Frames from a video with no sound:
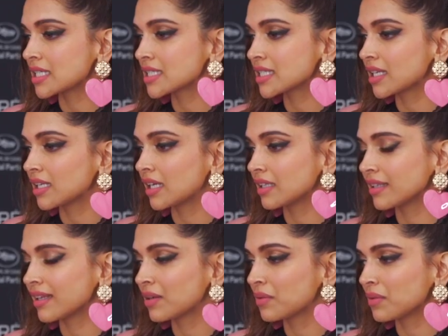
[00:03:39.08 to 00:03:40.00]
I said, I
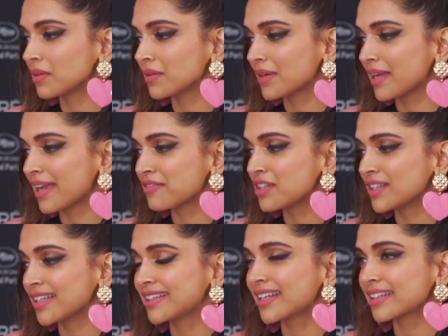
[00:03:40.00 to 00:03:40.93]
think
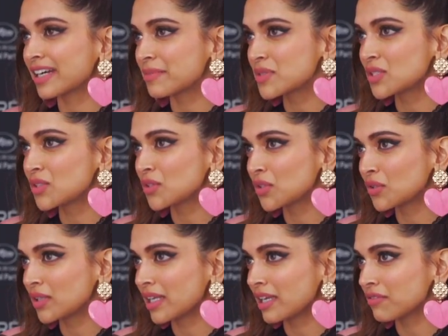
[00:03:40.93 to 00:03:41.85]
everything that comes into
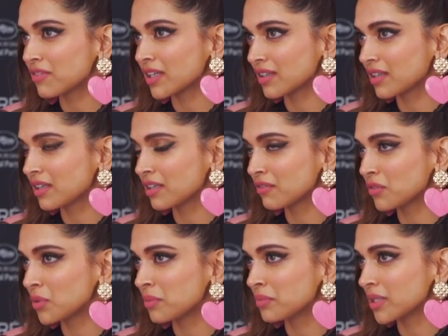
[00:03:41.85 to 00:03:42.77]
your life, I think
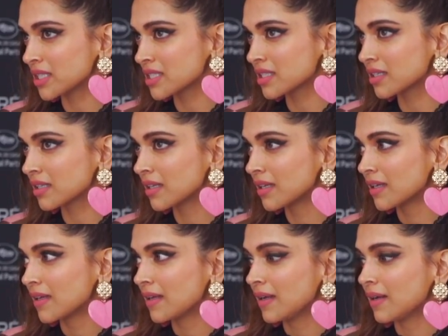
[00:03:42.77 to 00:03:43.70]
if you embrace it,
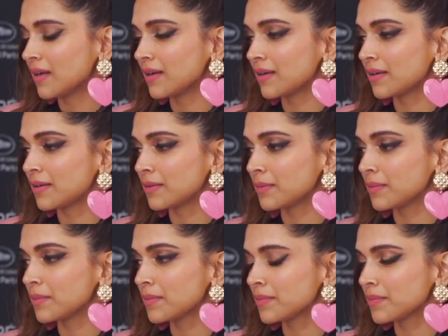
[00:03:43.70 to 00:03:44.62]

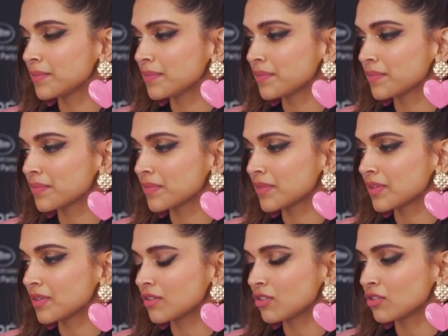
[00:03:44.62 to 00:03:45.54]

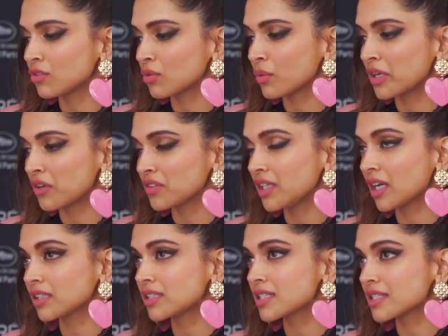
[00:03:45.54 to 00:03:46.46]
you know, we're on the
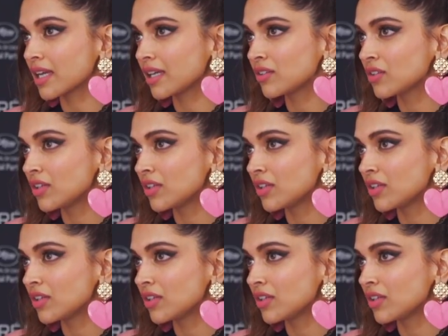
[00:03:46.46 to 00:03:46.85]
other side